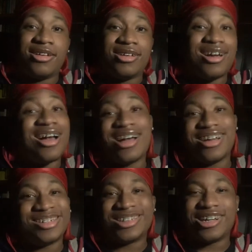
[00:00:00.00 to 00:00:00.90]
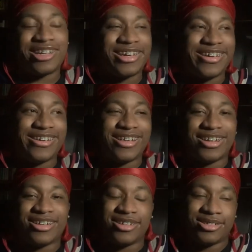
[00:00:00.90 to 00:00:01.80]
I'm not a kid, I
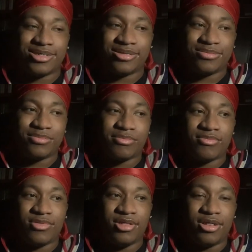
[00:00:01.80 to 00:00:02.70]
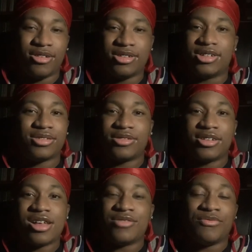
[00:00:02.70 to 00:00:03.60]
guess. It
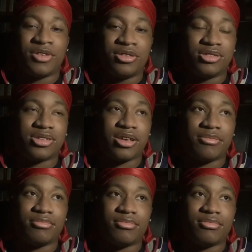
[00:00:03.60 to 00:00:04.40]
doesn't feel the same.